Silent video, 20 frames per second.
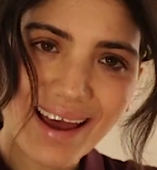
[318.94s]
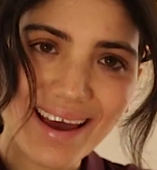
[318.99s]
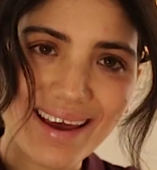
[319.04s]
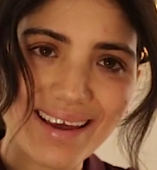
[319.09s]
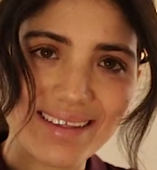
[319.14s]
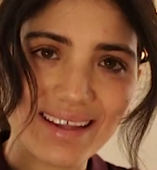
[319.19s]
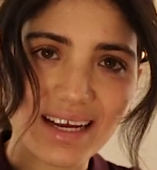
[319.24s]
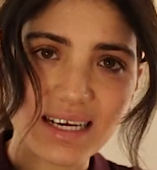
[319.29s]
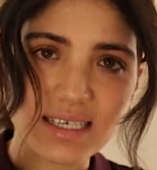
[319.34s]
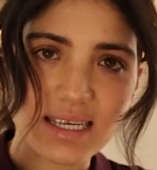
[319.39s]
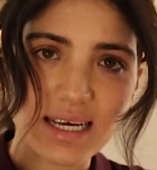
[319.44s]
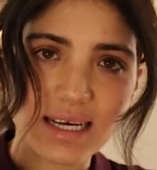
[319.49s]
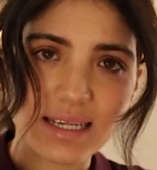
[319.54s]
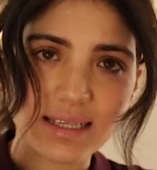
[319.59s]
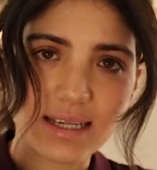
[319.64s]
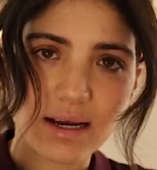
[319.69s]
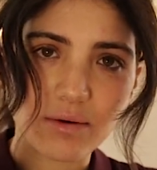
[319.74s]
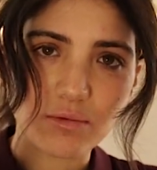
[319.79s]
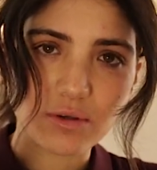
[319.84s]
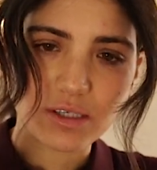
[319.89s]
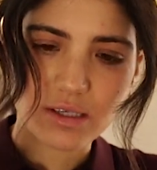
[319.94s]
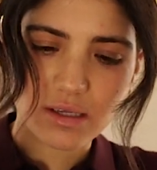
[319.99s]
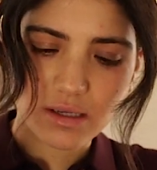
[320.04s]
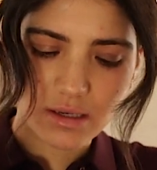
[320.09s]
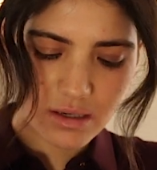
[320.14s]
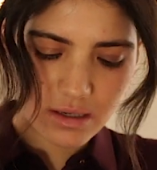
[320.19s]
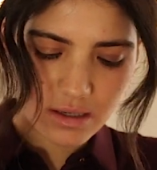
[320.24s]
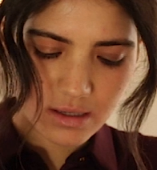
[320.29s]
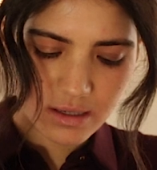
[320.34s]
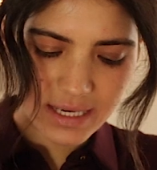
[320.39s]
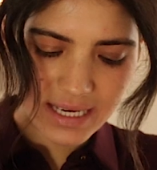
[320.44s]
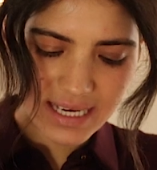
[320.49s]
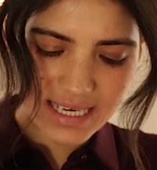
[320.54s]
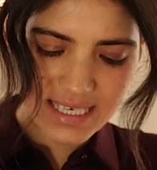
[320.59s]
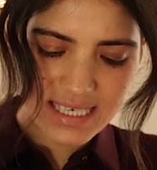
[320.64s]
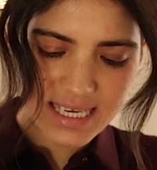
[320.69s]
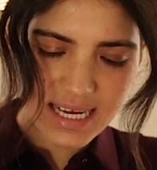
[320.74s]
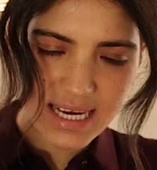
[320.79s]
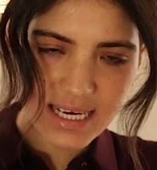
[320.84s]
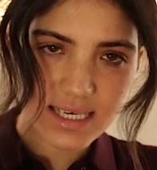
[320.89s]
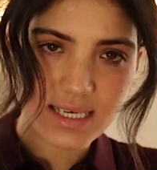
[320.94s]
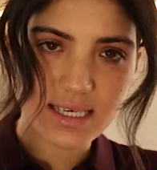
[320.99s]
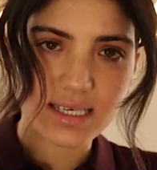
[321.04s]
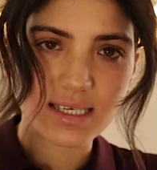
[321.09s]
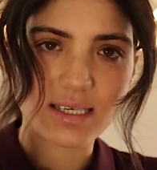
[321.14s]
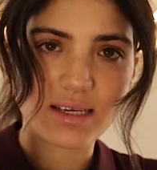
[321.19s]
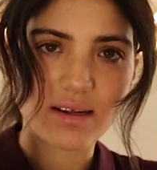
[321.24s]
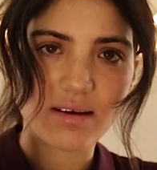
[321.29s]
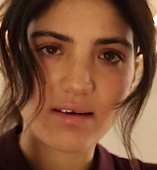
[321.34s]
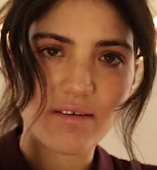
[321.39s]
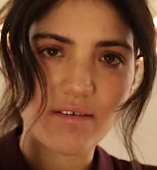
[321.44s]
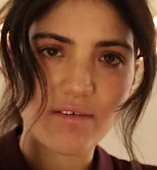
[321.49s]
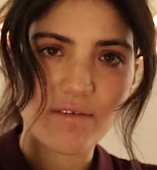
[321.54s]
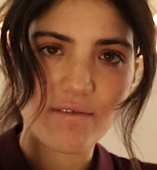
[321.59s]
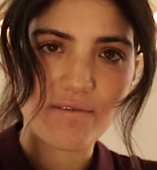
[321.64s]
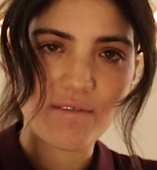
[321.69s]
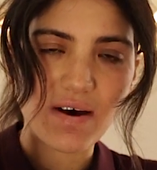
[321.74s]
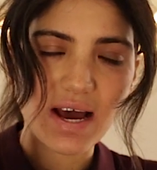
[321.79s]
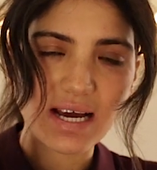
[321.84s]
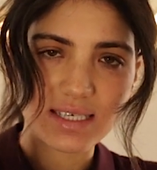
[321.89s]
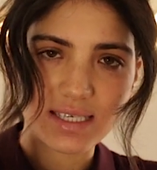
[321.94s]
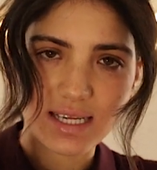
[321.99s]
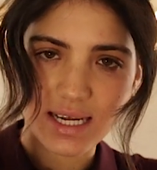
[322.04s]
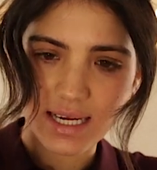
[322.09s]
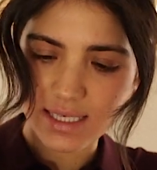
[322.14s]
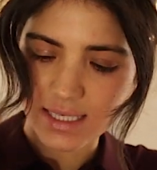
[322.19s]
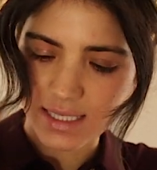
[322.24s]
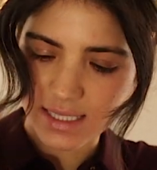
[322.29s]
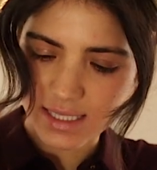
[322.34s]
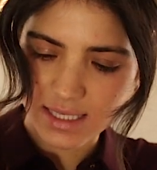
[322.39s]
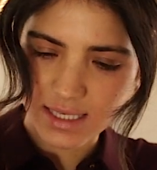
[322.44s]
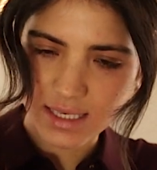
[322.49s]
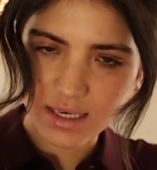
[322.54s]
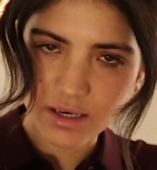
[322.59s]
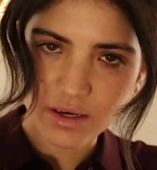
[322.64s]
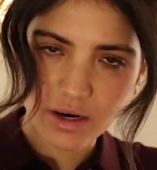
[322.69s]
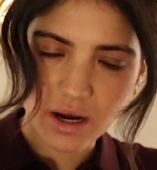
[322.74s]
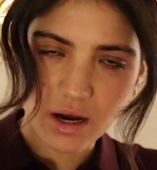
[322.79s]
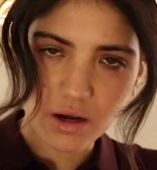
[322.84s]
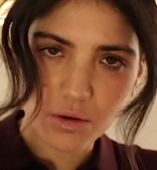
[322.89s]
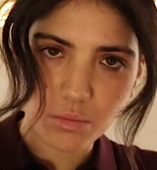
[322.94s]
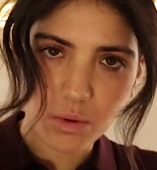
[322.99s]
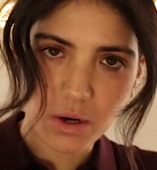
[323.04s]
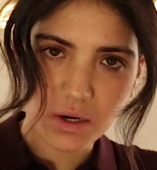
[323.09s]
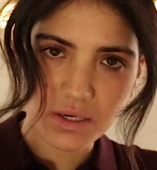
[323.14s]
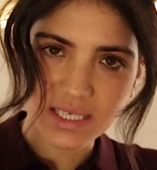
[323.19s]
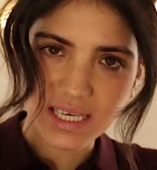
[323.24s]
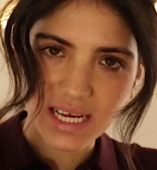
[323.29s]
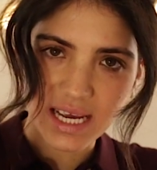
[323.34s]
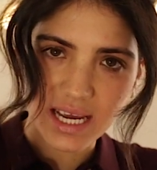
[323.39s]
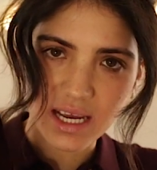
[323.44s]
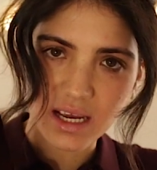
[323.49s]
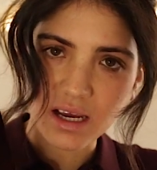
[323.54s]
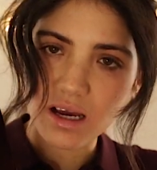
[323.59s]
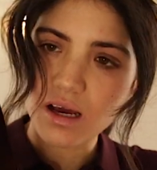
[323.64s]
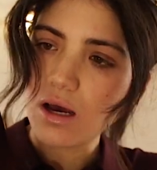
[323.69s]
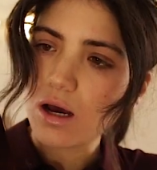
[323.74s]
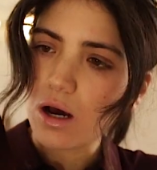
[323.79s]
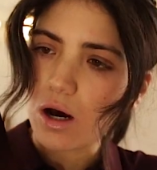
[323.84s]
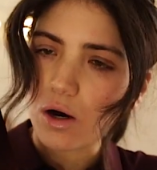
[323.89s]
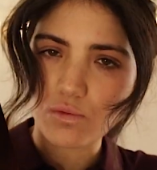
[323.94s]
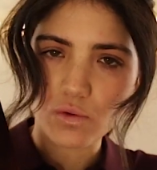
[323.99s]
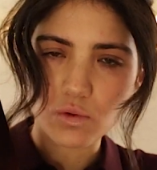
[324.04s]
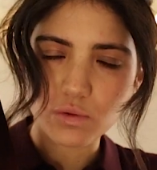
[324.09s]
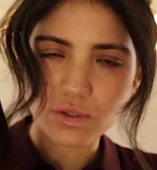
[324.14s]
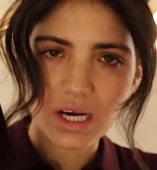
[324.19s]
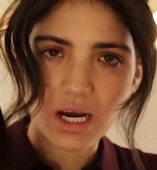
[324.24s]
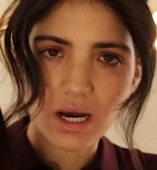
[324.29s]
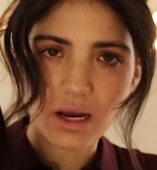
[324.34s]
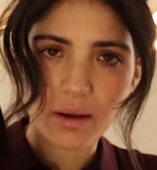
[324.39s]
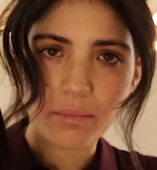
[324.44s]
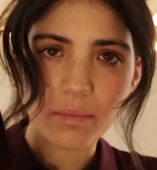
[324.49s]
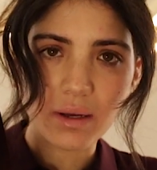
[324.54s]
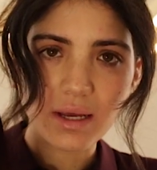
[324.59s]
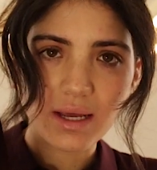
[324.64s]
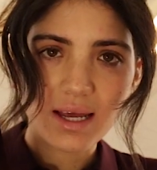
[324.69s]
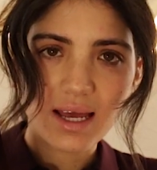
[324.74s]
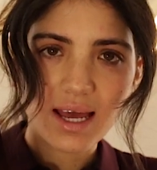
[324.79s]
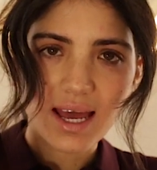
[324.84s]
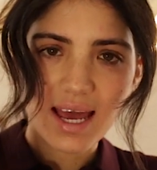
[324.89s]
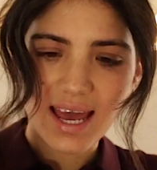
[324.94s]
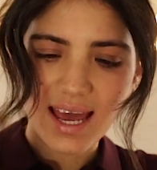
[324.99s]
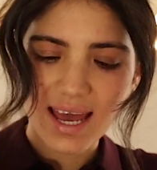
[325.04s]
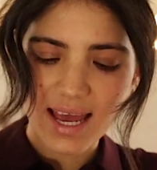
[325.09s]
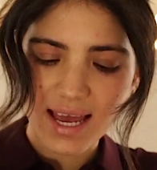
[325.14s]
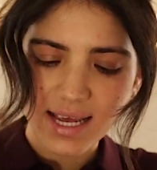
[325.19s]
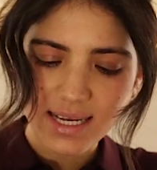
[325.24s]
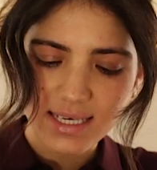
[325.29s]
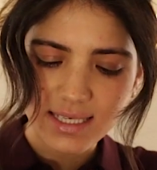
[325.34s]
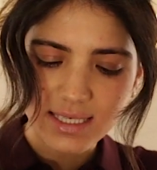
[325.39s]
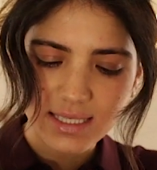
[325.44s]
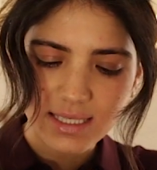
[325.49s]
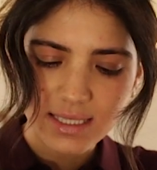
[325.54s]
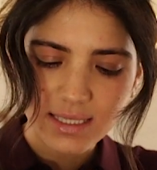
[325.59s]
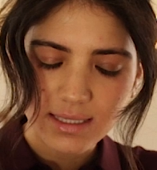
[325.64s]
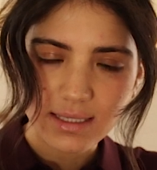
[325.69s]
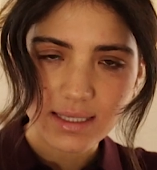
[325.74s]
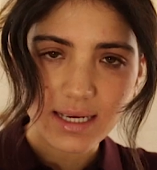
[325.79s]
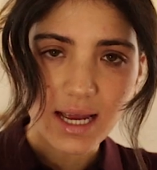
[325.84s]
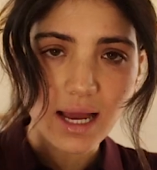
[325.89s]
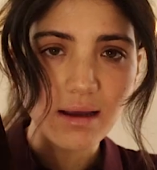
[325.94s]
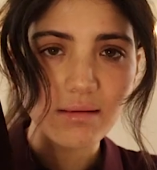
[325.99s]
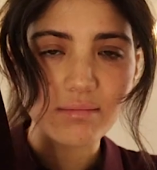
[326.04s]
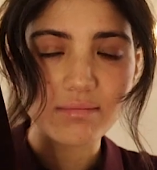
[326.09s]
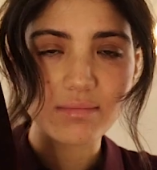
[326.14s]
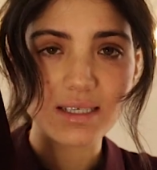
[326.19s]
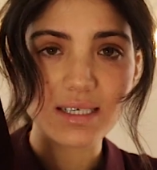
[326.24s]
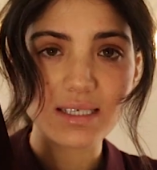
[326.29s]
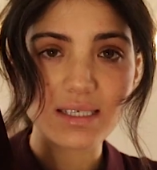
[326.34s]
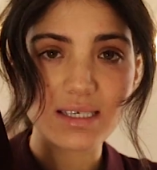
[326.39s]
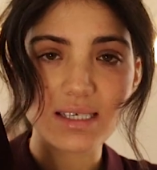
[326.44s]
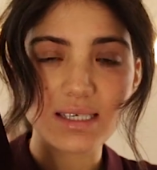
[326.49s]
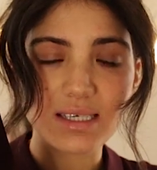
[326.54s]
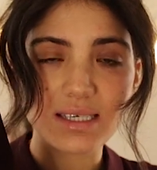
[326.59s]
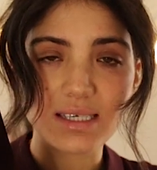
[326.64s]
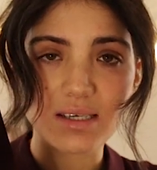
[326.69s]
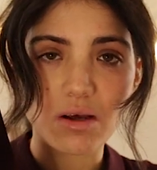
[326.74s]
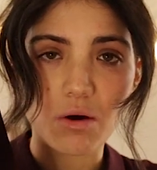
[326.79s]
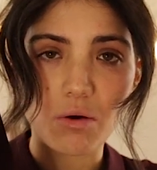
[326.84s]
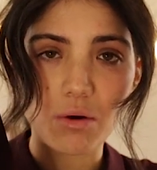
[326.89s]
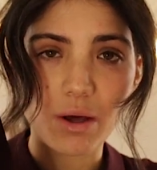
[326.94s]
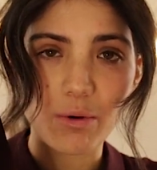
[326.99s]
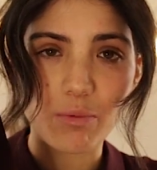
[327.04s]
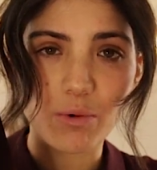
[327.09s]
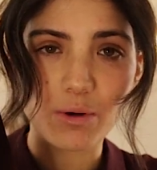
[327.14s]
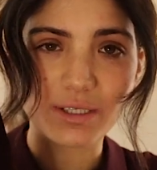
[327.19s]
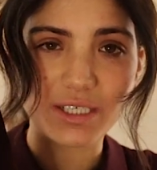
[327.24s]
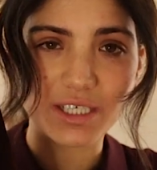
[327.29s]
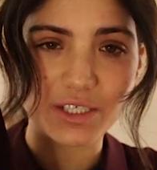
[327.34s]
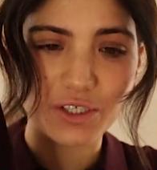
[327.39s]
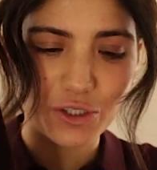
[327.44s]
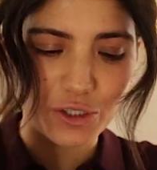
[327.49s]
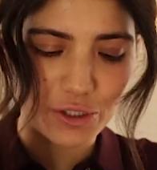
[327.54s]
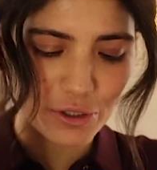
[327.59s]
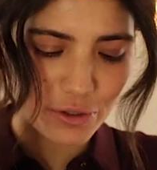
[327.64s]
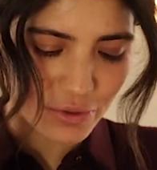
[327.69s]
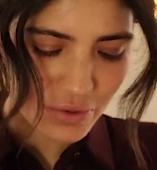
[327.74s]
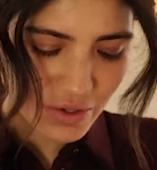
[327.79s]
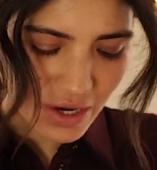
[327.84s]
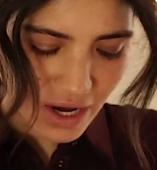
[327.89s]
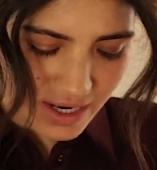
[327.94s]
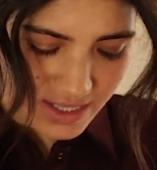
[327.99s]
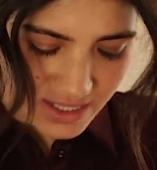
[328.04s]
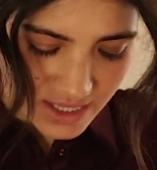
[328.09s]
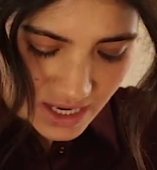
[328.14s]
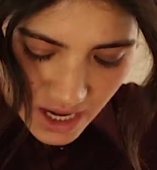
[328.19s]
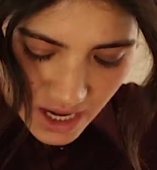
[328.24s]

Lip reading: And that's it. That was the easiest, fastest unboxing of all time. And yeah, this is all I wanted to show you guys.